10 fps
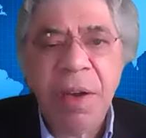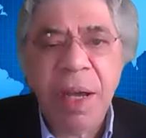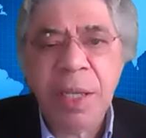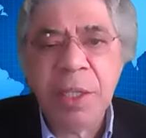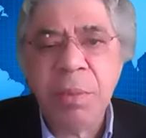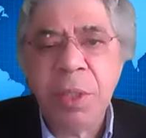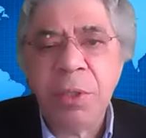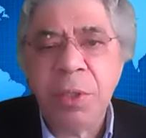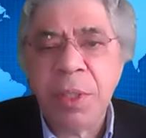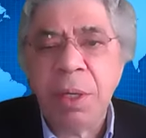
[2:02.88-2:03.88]
Finance
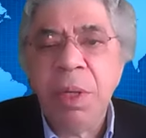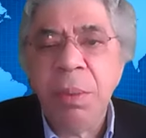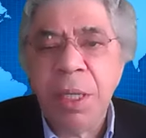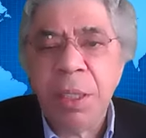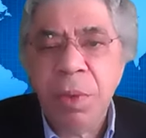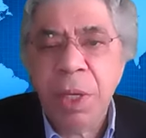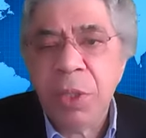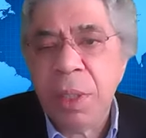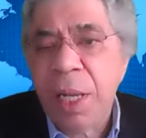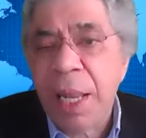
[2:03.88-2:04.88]
Ministers Agreement
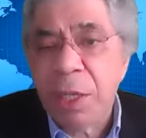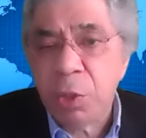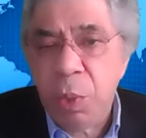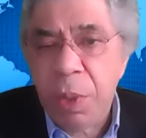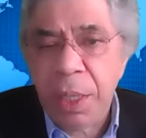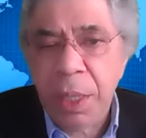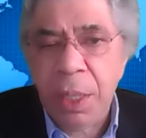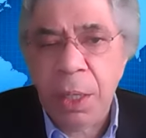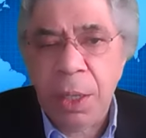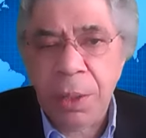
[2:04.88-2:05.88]
reached last week
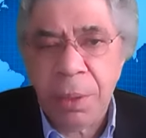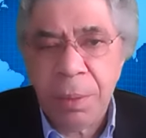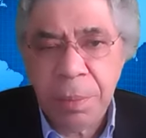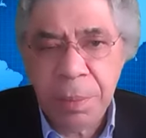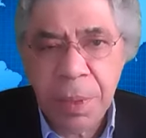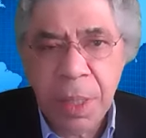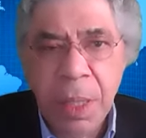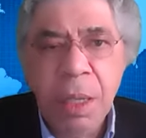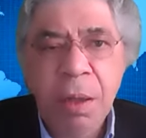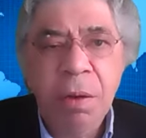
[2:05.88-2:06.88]
in London.
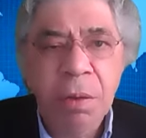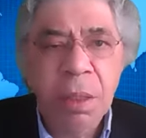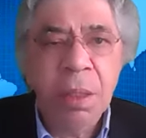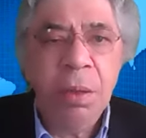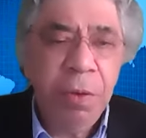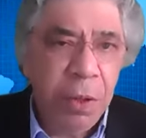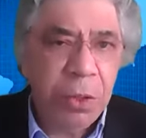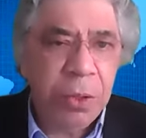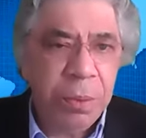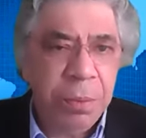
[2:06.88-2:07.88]

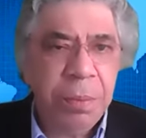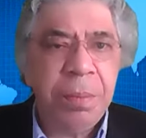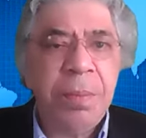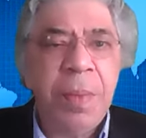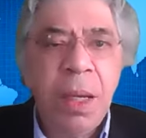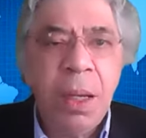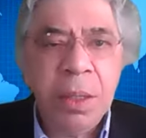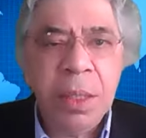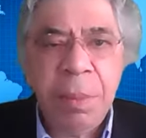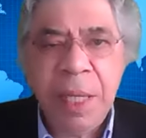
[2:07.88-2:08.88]
First, on
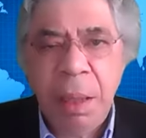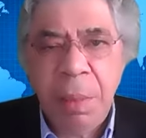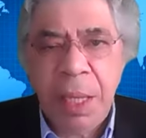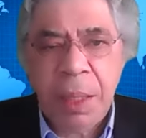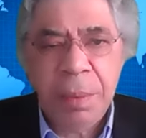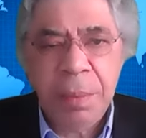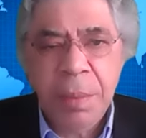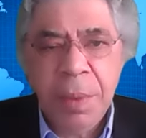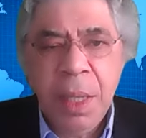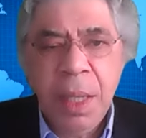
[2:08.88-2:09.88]
the pandemic
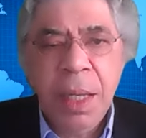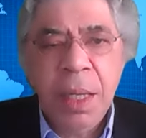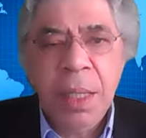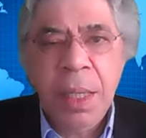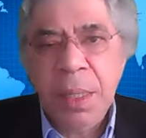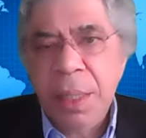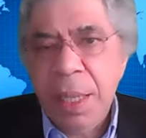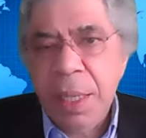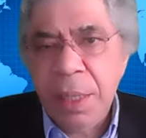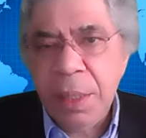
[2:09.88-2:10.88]
and
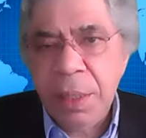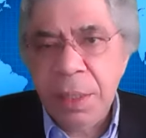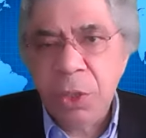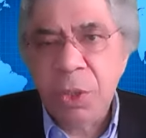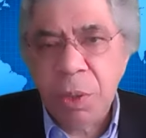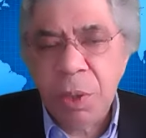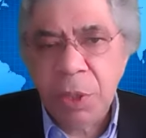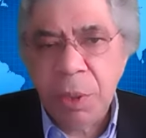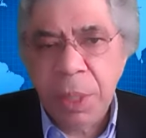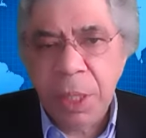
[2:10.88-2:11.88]
the digital
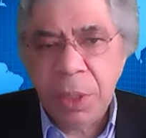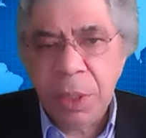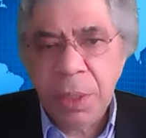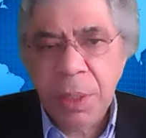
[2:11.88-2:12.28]
transformation.